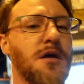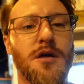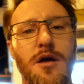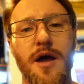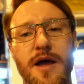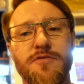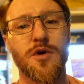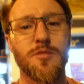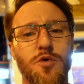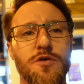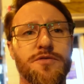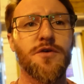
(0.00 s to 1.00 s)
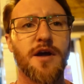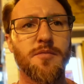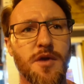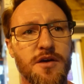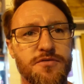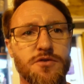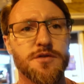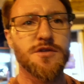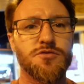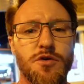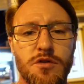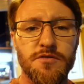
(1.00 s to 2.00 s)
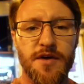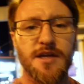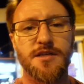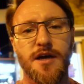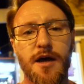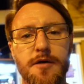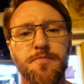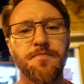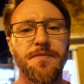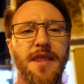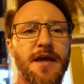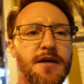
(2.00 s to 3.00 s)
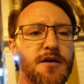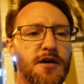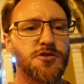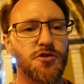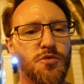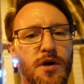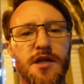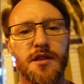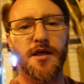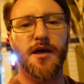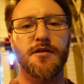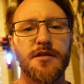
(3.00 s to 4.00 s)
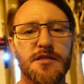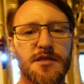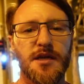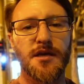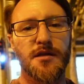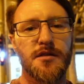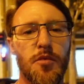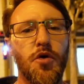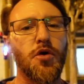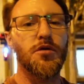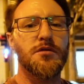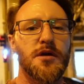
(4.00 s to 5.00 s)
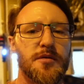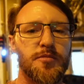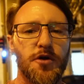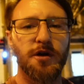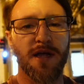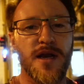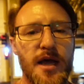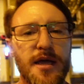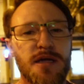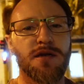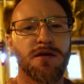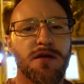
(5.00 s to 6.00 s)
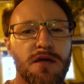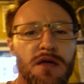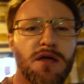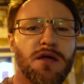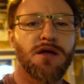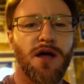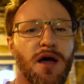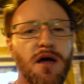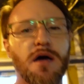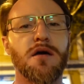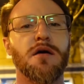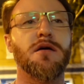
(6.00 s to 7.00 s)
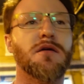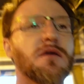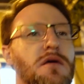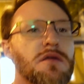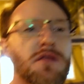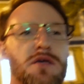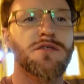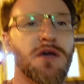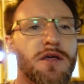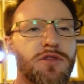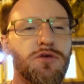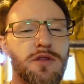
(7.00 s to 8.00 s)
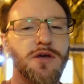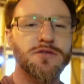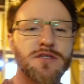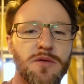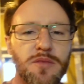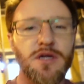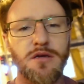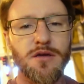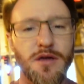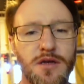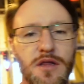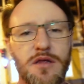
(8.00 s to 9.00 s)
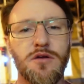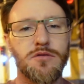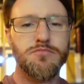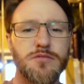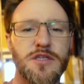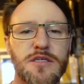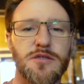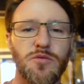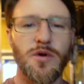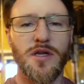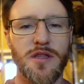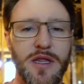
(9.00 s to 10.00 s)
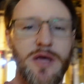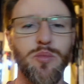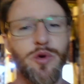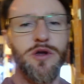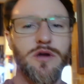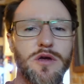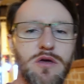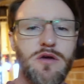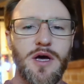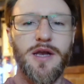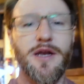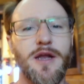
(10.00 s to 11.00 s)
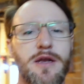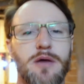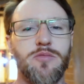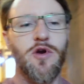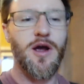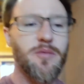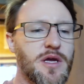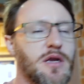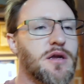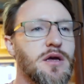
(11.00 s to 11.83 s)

I have one more frame left on this roll of Ektar. I took one in there in the city in the mall at Burnett Lane. I thought there was another decent one in there, but I didn't end up grabbing it.